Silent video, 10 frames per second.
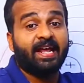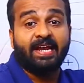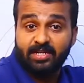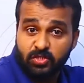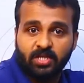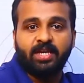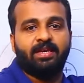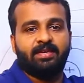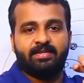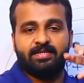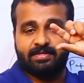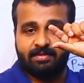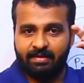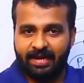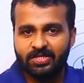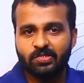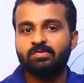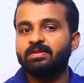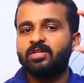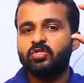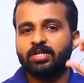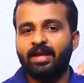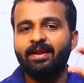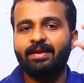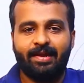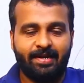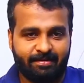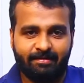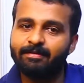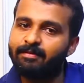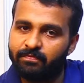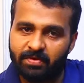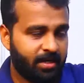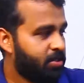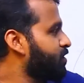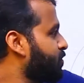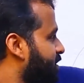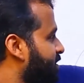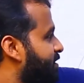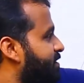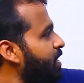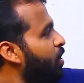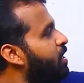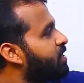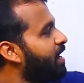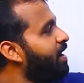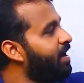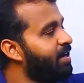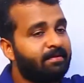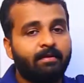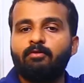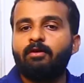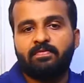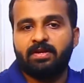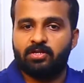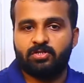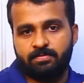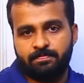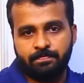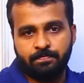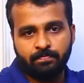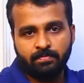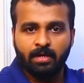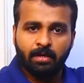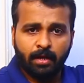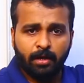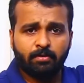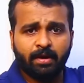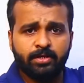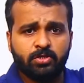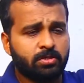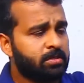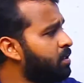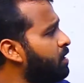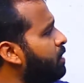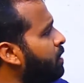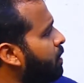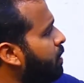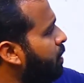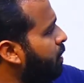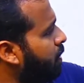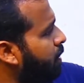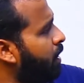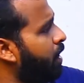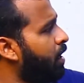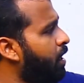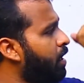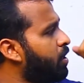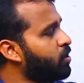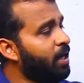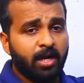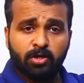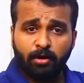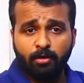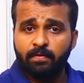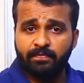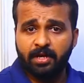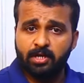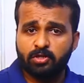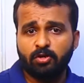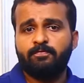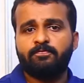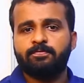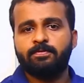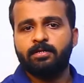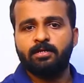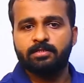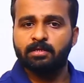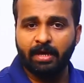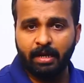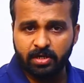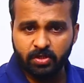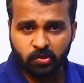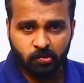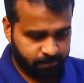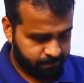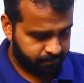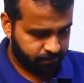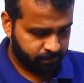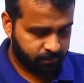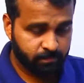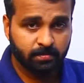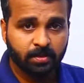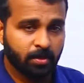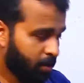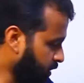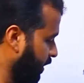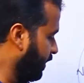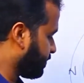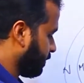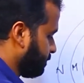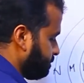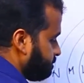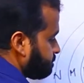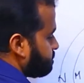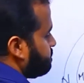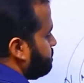energy is known as shell electronic configuration. So, this is the shell electronic configuration. Can you write shell electronic configuration of some elements? Okay, listen.